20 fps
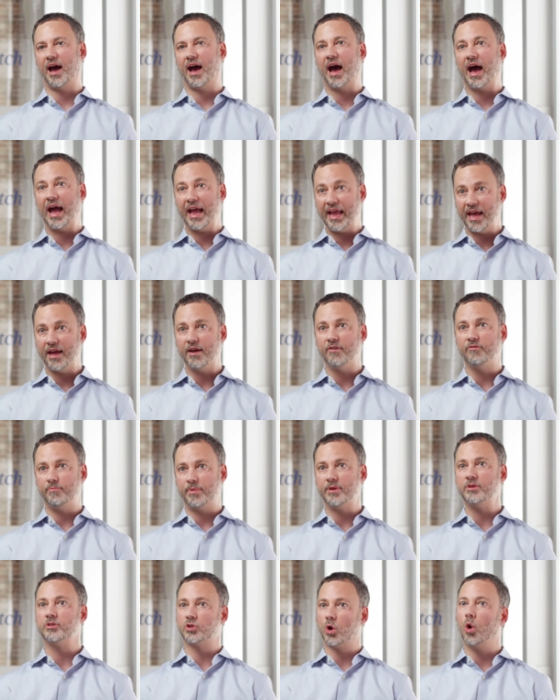I have
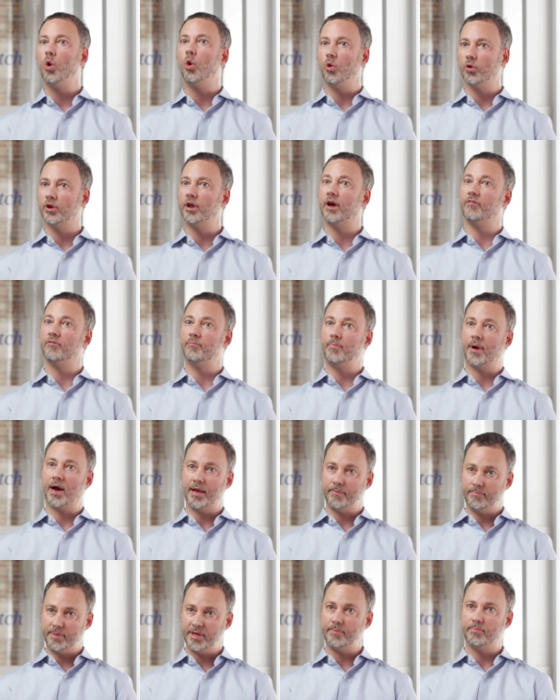been told of
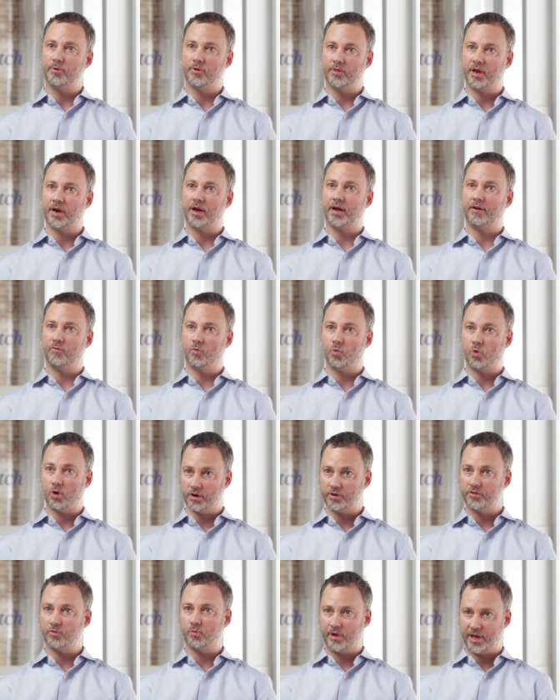by people that I've
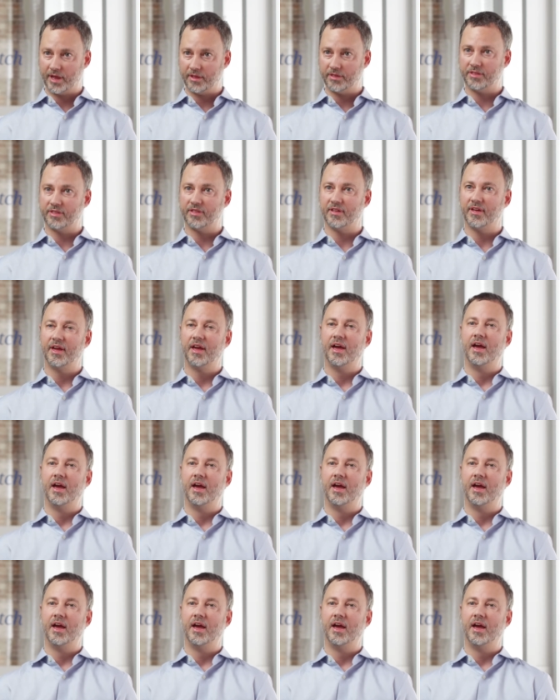worked with